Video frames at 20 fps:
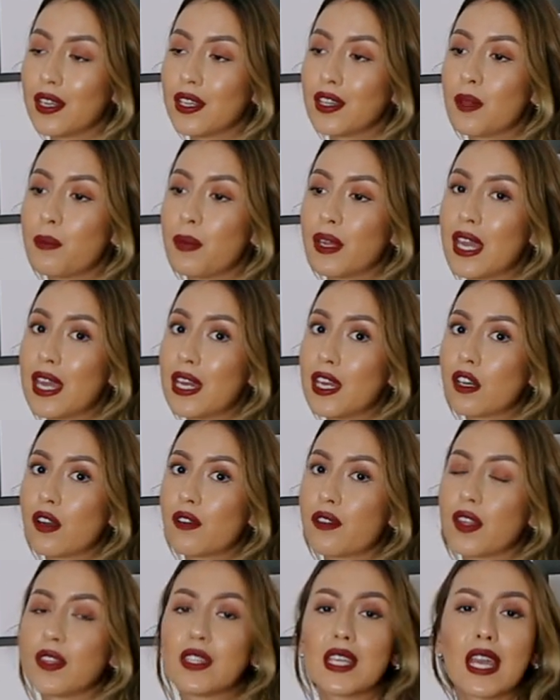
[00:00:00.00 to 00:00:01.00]
in the beginning
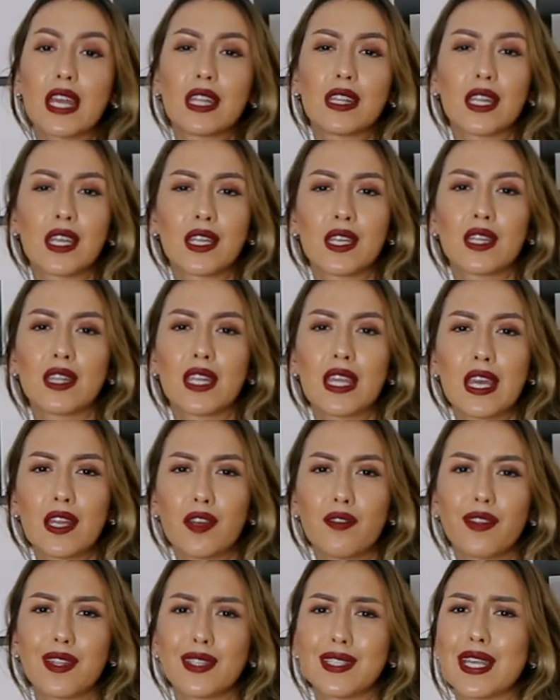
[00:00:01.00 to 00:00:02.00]
of the day and then at the
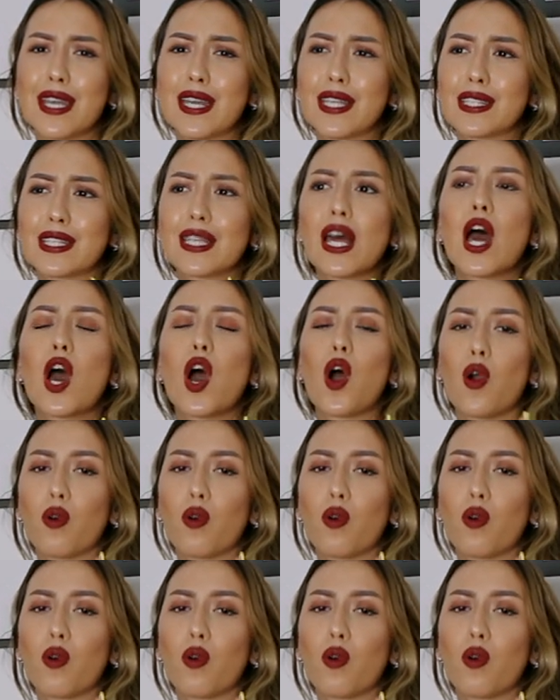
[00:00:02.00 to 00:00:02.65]
end of the day it's